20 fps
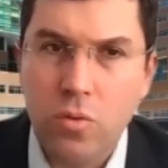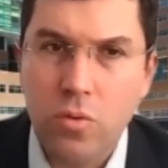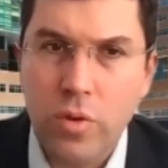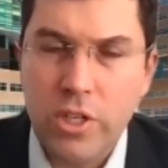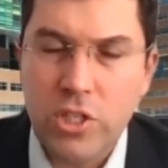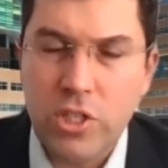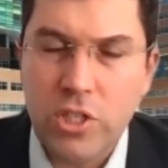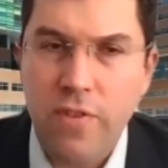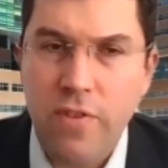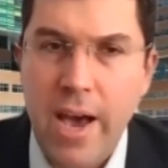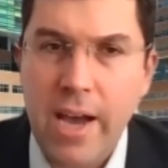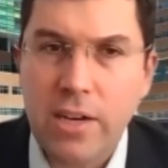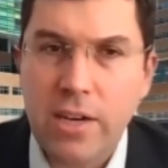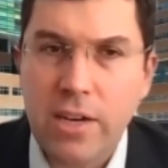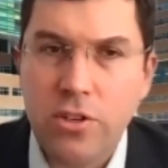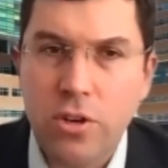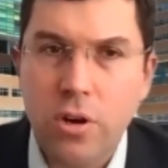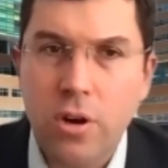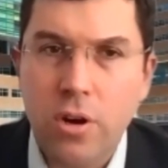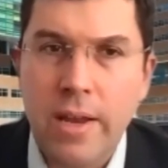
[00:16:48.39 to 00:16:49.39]
risk
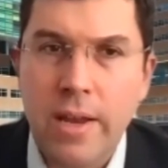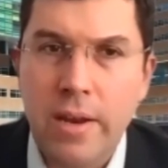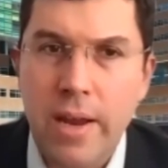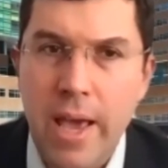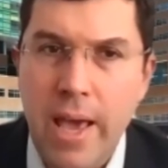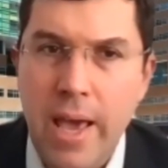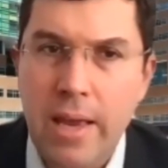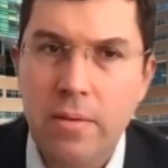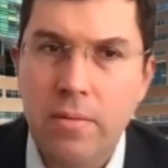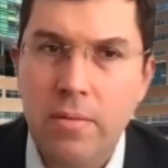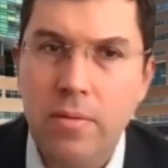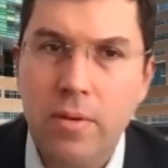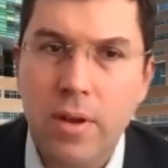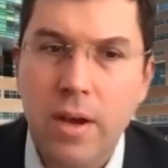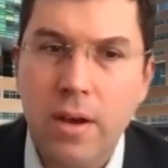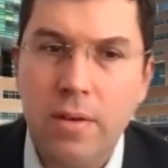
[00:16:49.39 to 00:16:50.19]
factor and